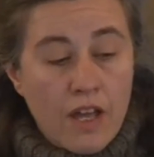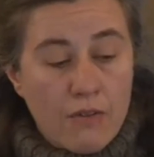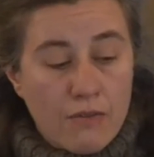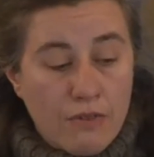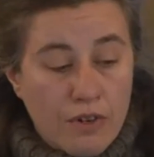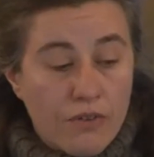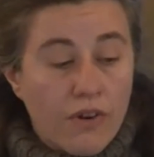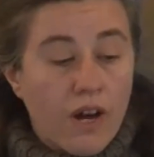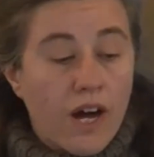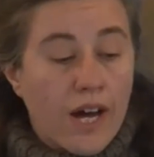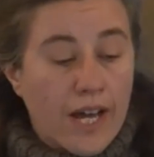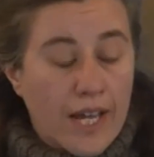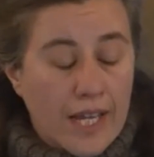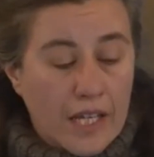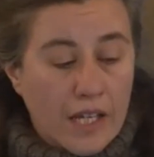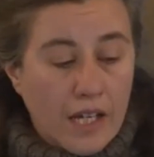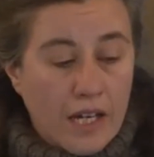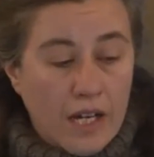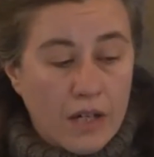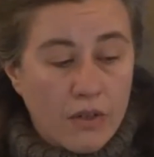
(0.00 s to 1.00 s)

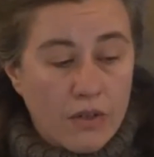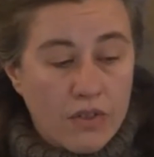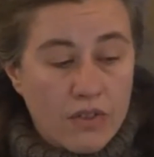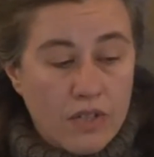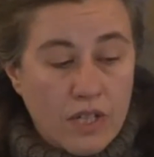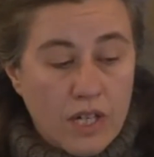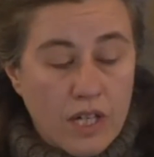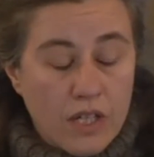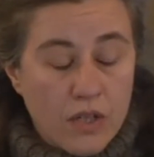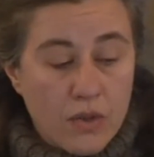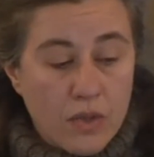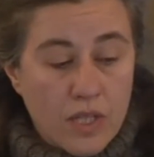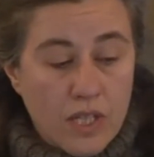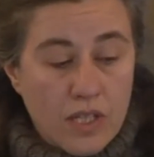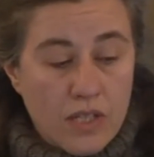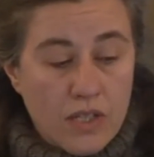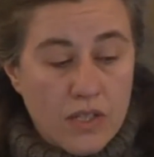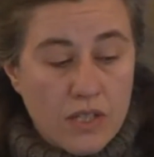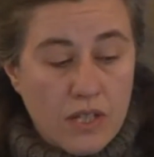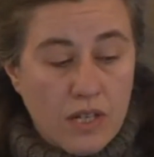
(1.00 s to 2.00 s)
varying across the
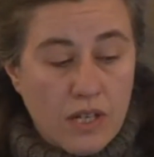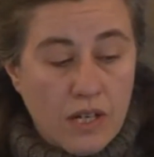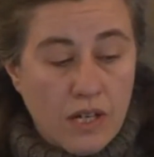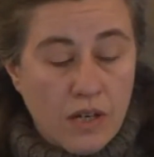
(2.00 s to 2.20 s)
countries